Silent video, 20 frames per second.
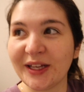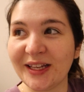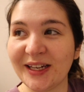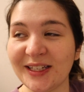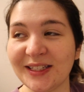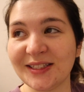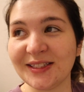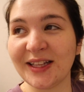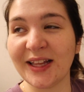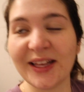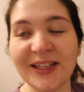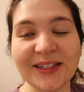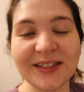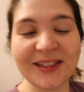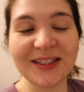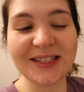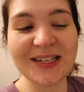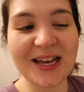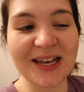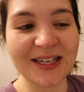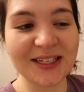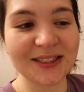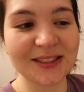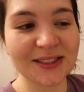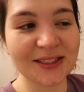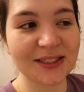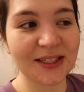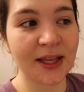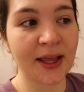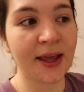it is the end of the
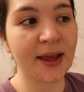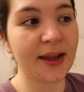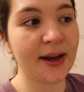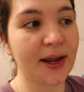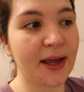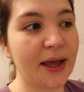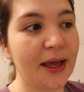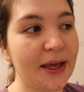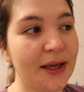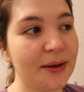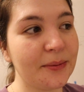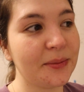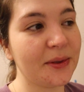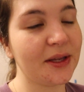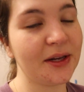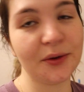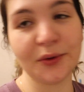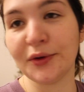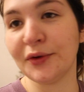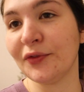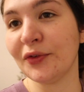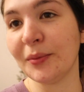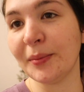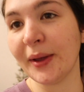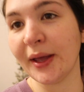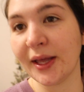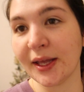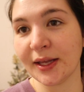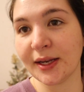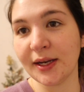night and I am getting ready for
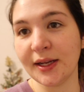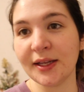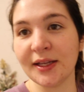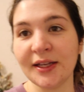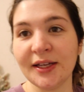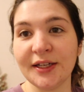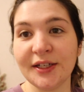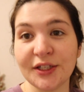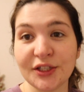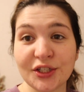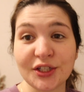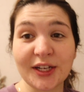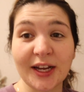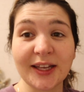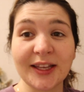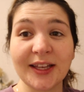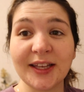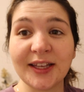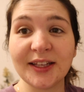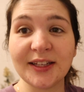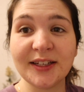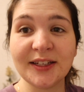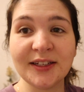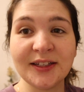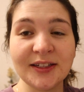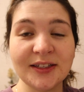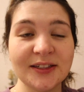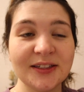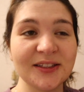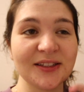bed. Check in.
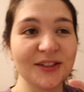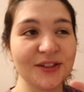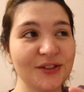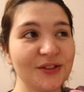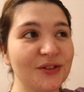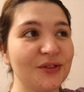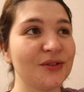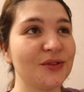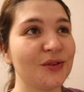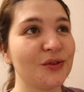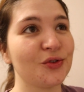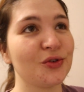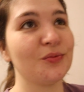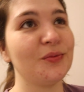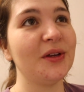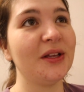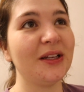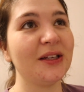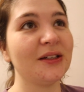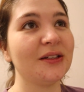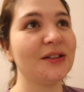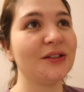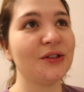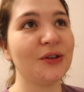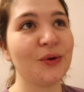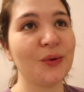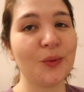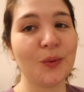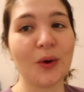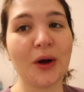There's no social media,
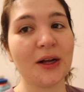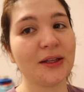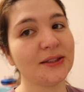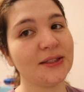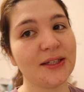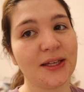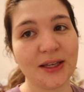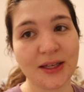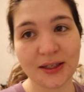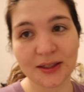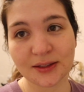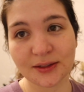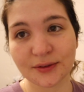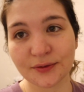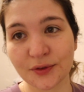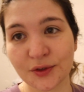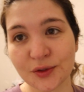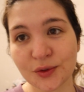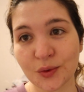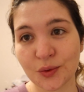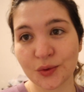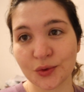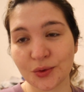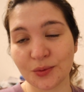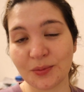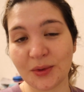no wanting for social